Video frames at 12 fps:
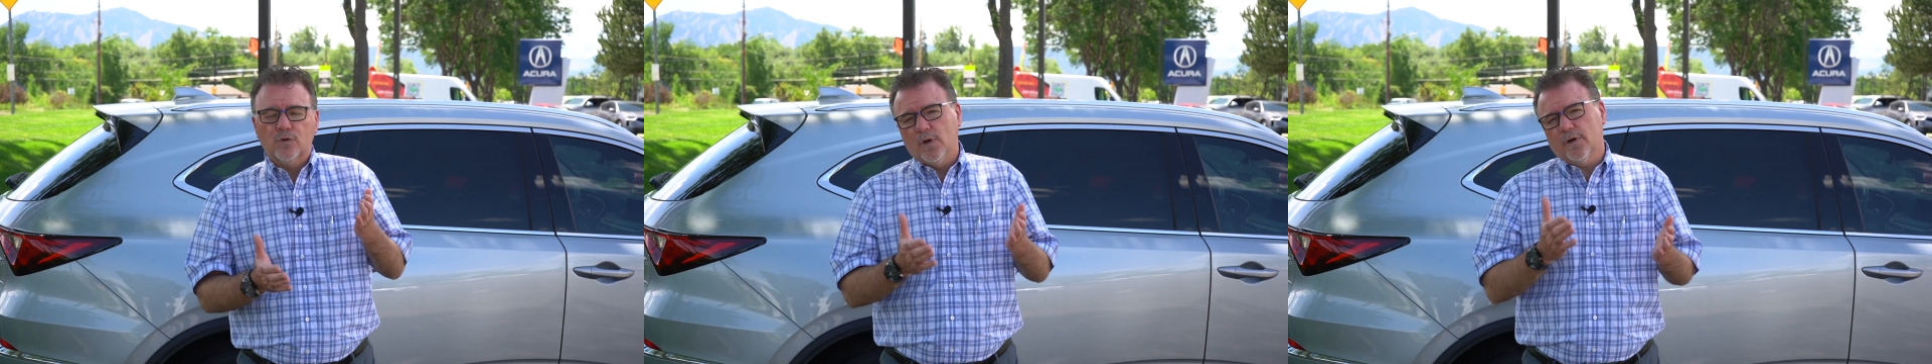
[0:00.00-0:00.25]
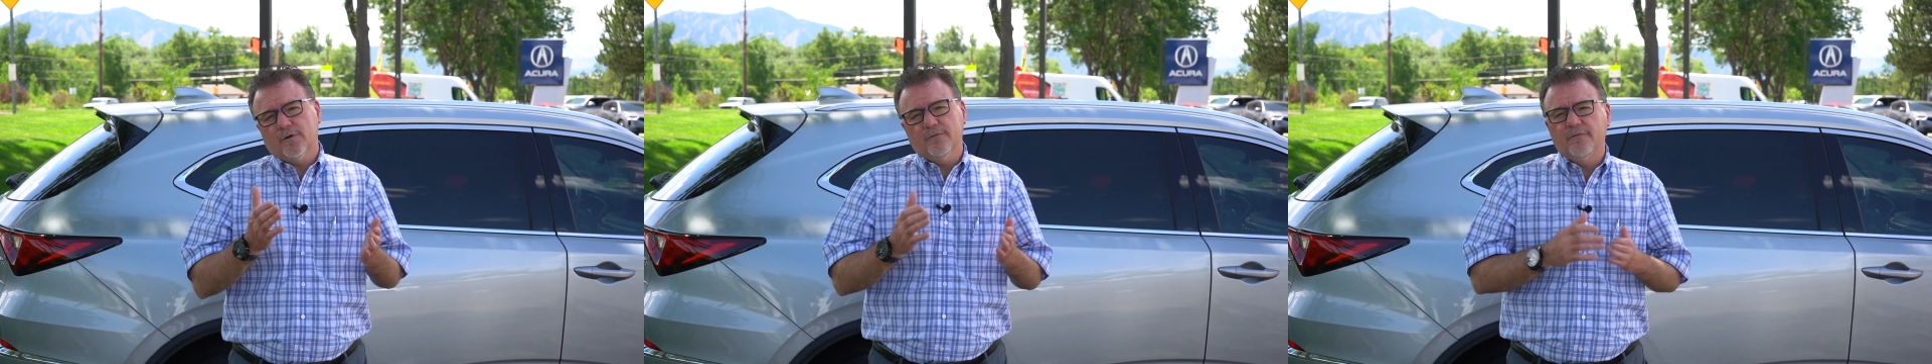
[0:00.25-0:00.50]

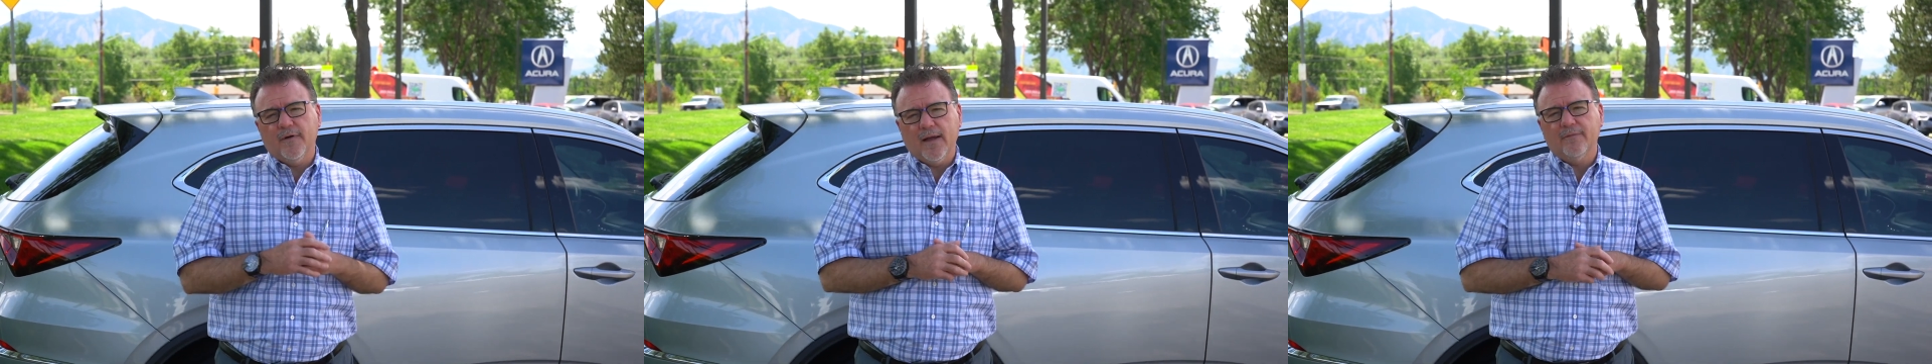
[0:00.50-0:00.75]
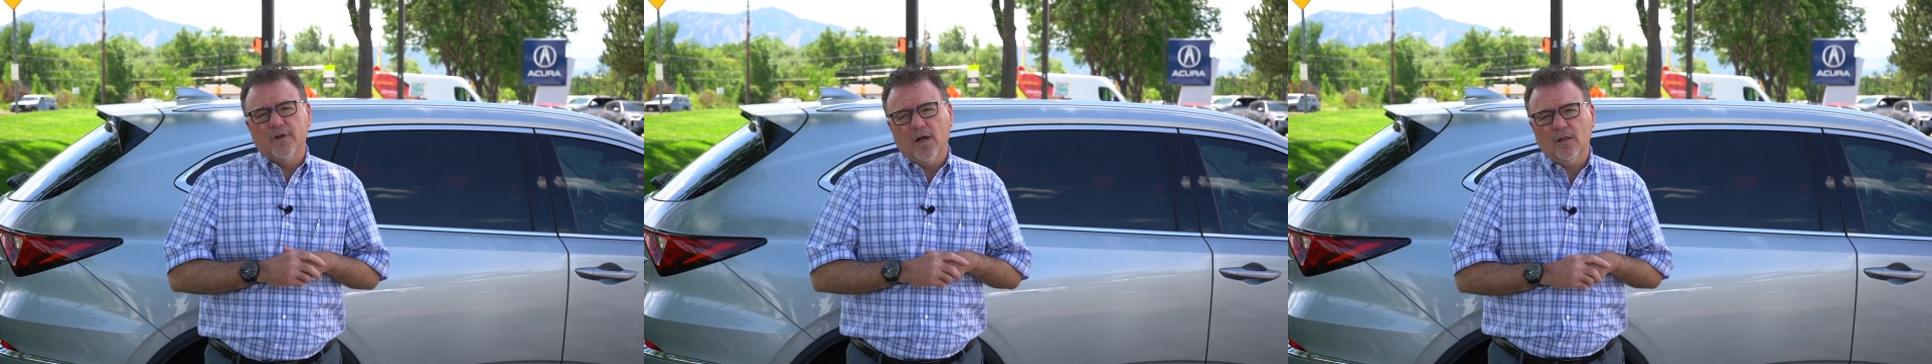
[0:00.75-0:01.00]

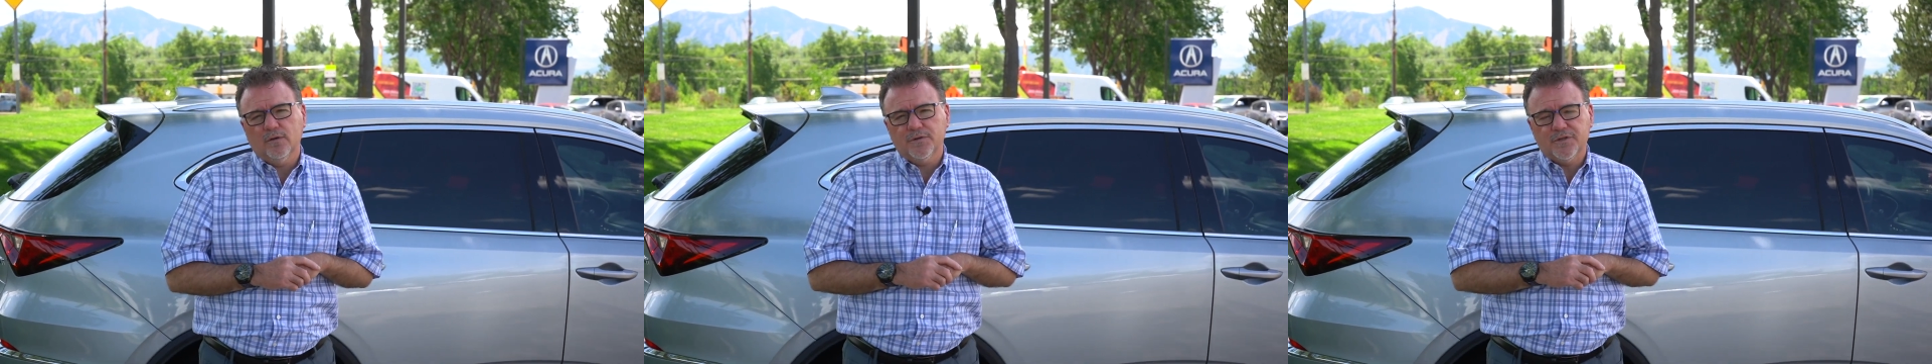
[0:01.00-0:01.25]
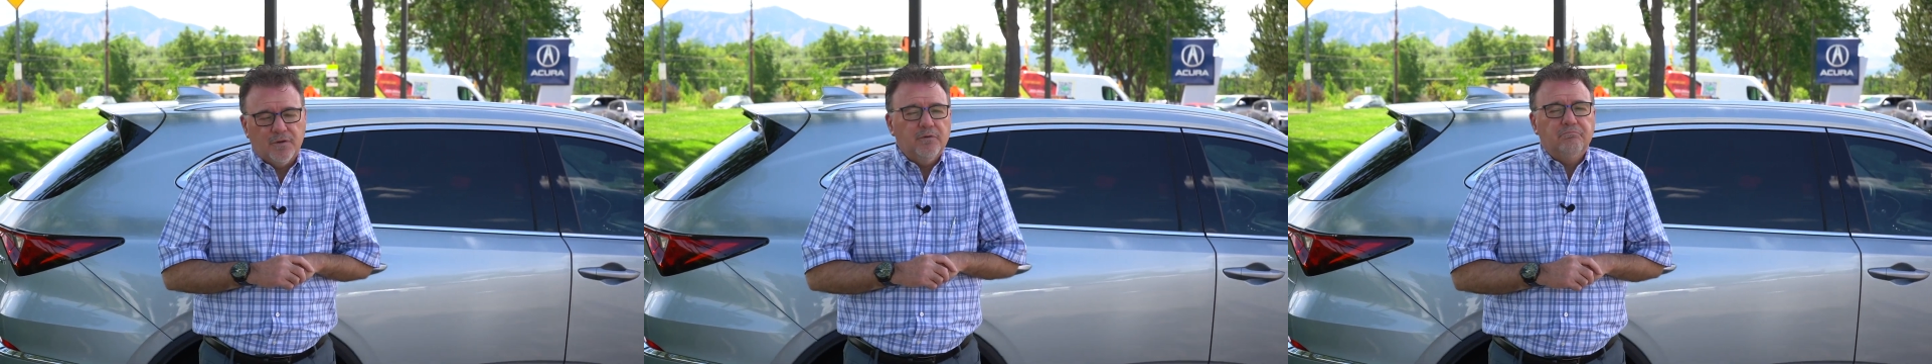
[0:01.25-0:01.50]
$105.
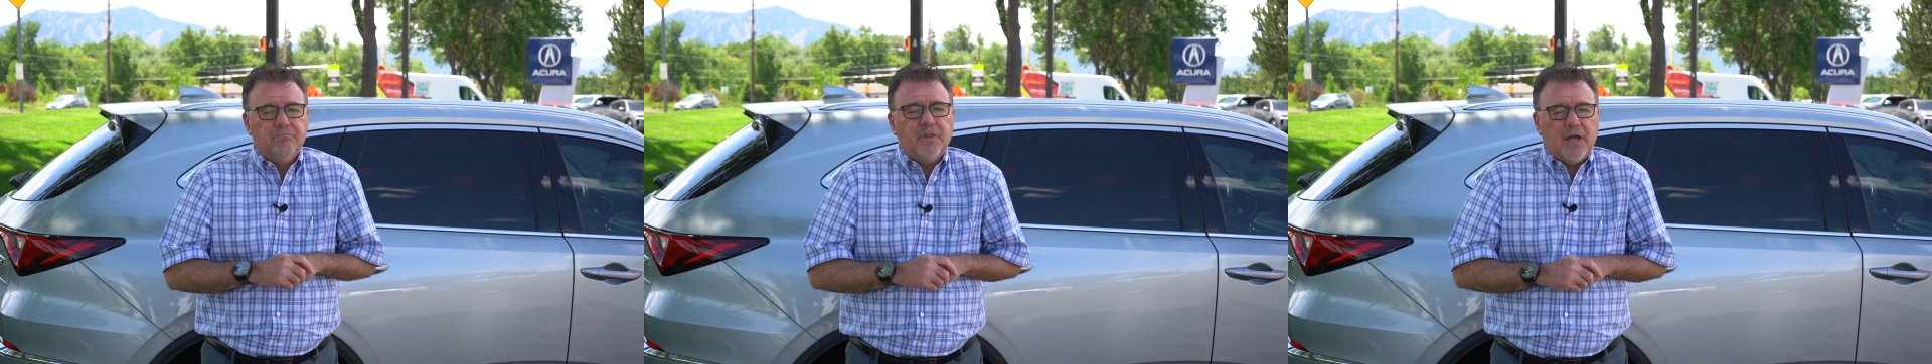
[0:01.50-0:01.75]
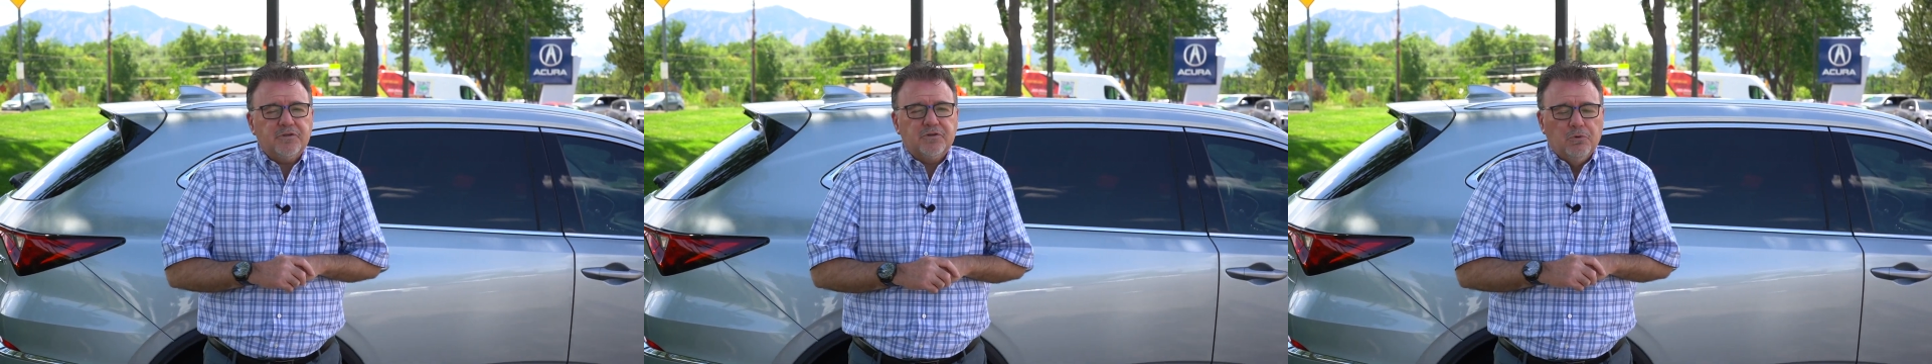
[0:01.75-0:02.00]
So
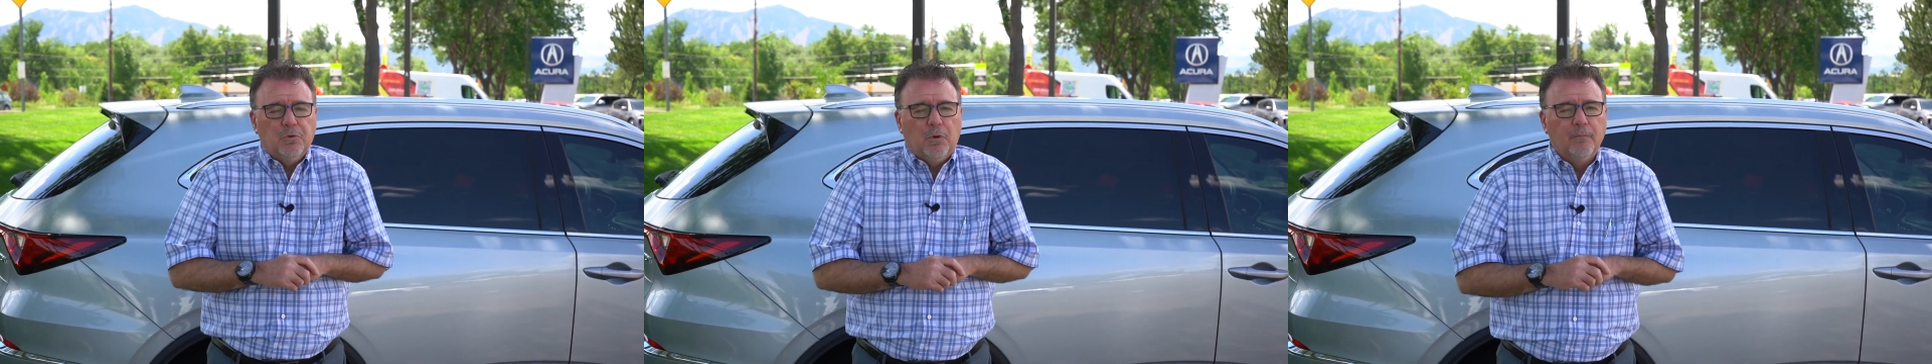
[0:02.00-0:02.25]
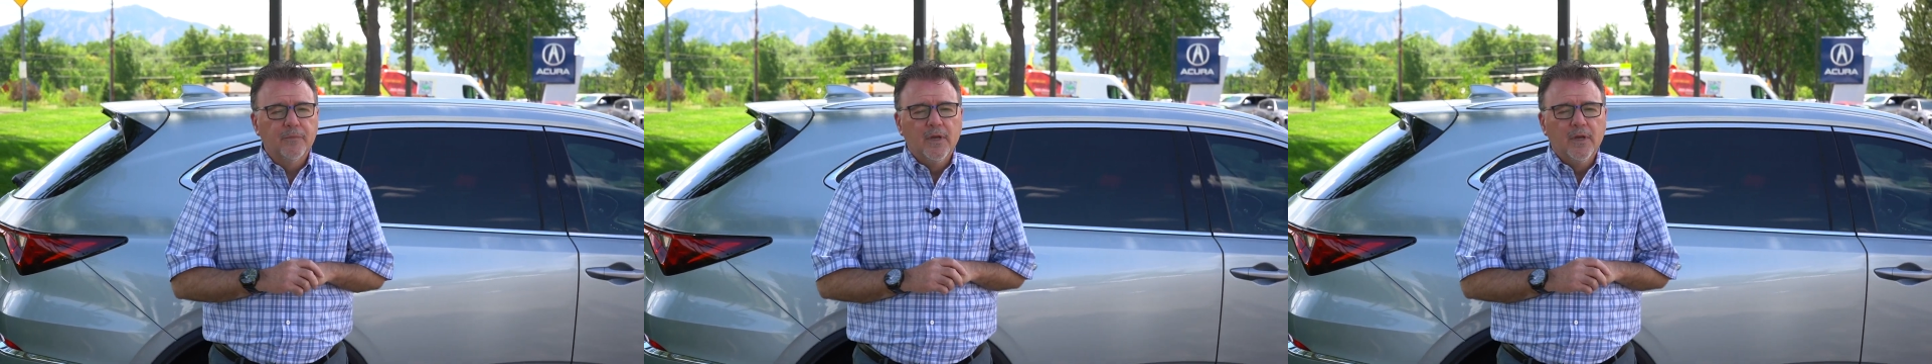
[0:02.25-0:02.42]
that's cool.